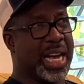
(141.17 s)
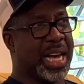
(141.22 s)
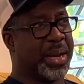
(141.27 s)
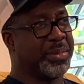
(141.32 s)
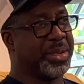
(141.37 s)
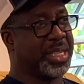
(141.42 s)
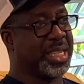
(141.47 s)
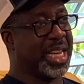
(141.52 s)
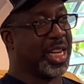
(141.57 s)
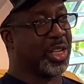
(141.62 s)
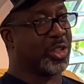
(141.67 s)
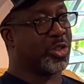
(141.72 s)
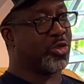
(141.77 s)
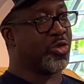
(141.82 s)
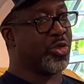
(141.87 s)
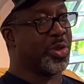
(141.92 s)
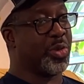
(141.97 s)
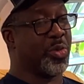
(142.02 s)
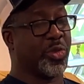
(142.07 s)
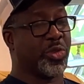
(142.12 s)
It's like
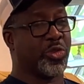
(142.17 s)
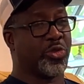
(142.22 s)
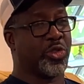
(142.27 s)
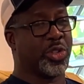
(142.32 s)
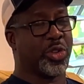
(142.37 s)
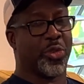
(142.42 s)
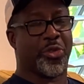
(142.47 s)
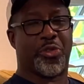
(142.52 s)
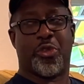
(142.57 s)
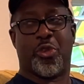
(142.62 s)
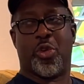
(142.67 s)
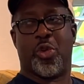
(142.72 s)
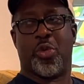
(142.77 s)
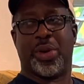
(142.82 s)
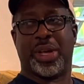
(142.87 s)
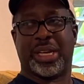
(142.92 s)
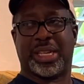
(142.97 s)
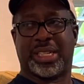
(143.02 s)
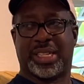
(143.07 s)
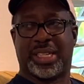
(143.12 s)
three to 4 weeks.